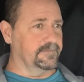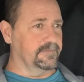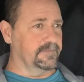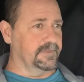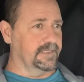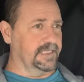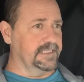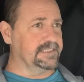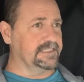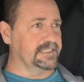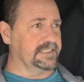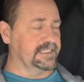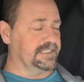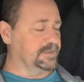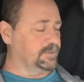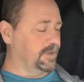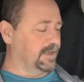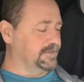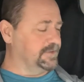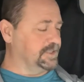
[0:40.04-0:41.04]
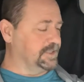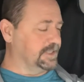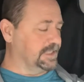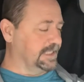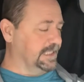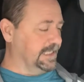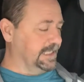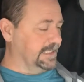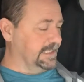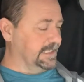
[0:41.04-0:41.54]
instances where I took
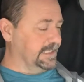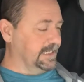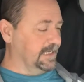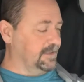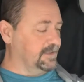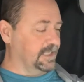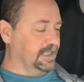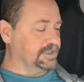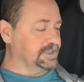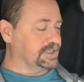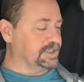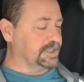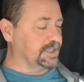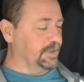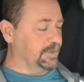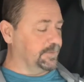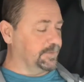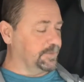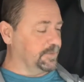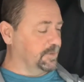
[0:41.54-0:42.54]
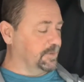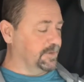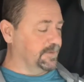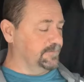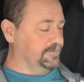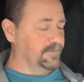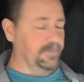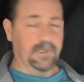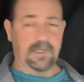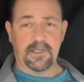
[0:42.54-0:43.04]
it in. And I'll just go through
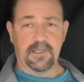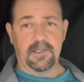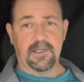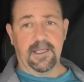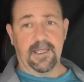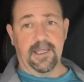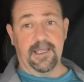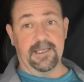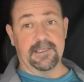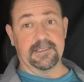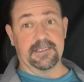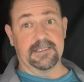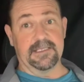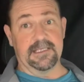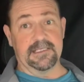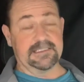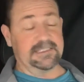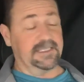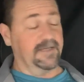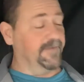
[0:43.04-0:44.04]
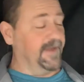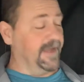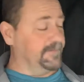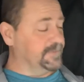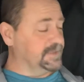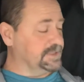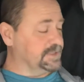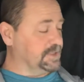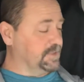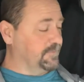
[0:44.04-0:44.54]
them and the things that have
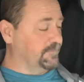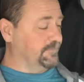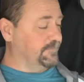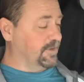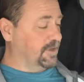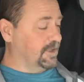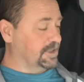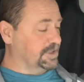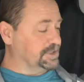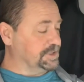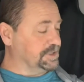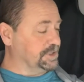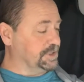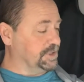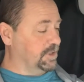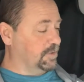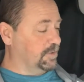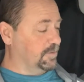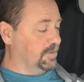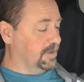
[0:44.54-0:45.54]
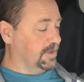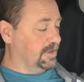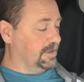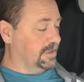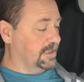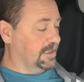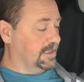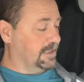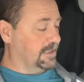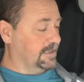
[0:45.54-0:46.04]
happened so far. So
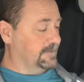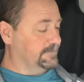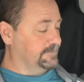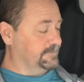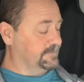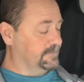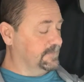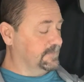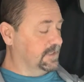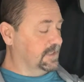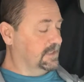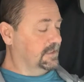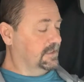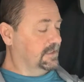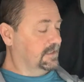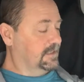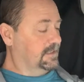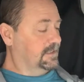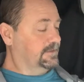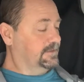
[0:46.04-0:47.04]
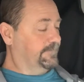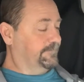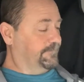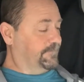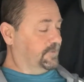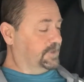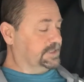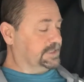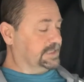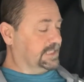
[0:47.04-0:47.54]
the
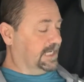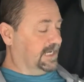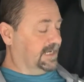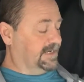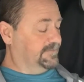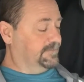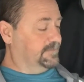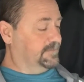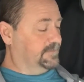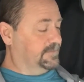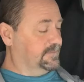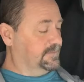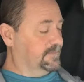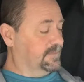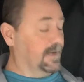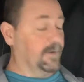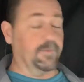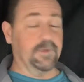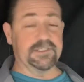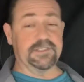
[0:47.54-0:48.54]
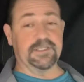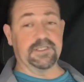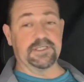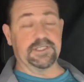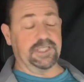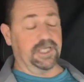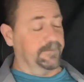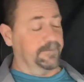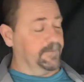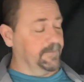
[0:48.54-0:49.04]
first time I went to the
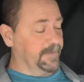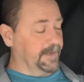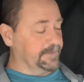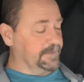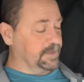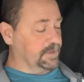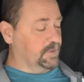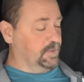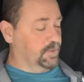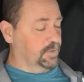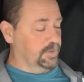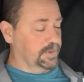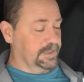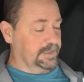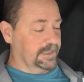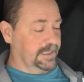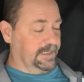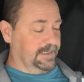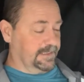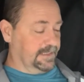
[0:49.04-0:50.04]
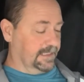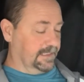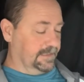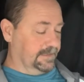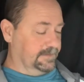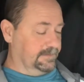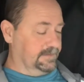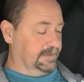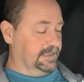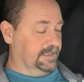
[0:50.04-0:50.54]
shop about the coolant, I got
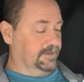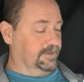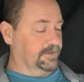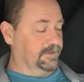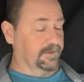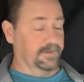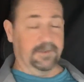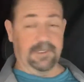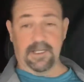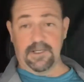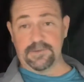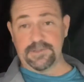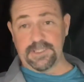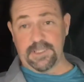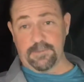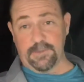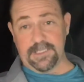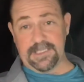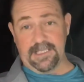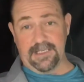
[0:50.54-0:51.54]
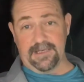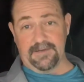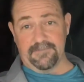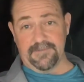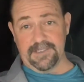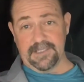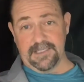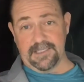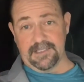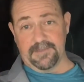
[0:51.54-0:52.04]
it here in the notes. I write down
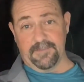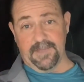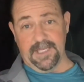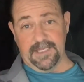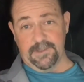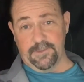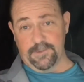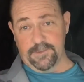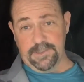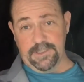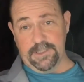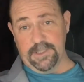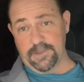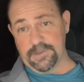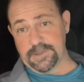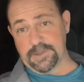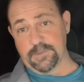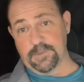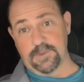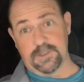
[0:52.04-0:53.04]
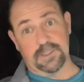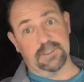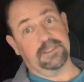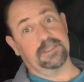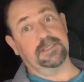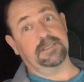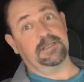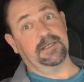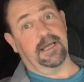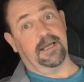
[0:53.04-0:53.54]
everything in the manual in the notes,
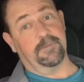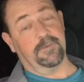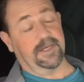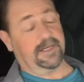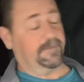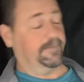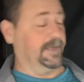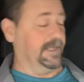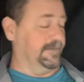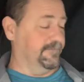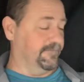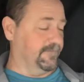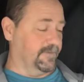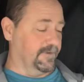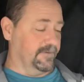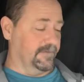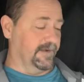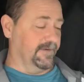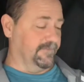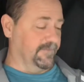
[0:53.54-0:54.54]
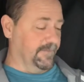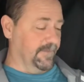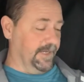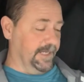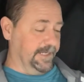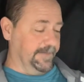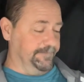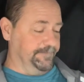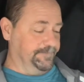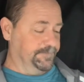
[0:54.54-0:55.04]
which I recommend for everybody.